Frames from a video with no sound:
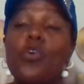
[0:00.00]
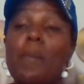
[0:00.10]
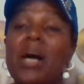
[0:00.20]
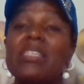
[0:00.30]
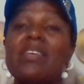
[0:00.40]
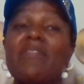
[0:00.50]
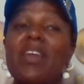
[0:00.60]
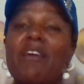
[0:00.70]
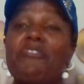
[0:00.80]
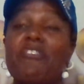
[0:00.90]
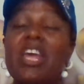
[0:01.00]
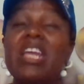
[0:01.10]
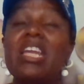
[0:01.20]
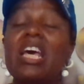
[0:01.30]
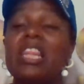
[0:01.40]
much
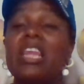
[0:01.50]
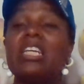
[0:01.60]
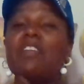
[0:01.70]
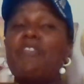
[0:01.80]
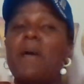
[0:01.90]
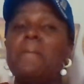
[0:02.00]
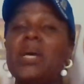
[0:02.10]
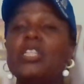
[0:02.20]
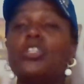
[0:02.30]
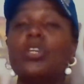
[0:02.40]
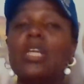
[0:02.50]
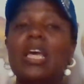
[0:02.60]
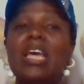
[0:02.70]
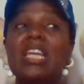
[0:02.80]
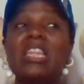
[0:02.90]
afraid that if I mention
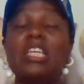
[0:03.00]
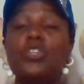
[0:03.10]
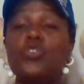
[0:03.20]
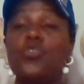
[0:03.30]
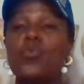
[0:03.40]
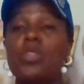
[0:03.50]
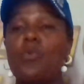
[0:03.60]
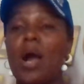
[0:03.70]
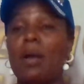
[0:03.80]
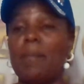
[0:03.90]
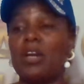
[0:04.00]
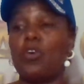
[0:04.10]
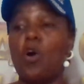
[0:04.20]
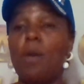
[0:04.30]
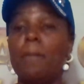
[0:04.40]
anything to do with workman
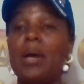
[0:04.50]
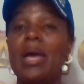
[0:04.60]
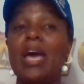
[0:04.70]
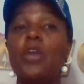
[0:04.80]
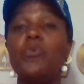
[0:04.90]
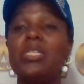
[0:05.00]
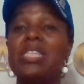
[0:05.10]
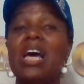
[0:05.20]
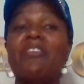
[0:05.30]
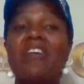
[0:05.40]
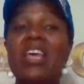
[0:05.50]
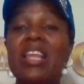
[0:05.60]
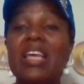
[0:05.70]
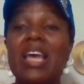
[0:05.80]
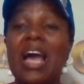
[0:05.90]
comp and we start
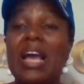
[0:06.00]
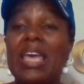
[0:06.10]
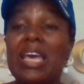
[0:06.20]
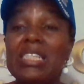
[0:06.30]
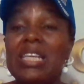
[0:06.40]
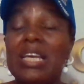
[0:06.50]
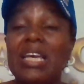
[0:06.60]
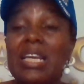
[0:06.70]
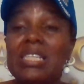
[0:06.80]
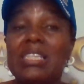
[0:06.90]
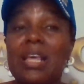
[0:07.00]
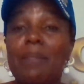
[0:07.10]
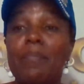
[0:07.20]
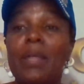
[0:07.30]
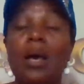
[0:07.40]
fighting a case against
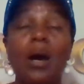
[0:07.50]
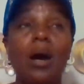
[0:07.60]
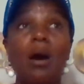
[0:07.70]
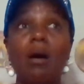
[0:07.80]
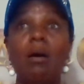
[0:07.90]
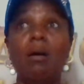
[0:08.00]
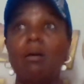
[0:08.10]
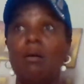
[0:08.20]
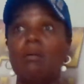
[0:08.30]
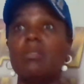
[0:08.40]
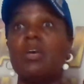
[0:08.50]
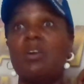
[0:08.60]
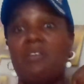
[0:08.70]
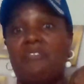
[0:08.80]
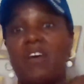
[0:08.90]
them, they're
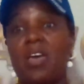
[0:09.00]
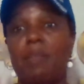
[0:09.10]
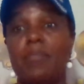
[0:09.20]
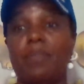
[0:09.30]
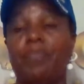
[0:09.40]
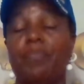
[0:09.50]
gonna fire me.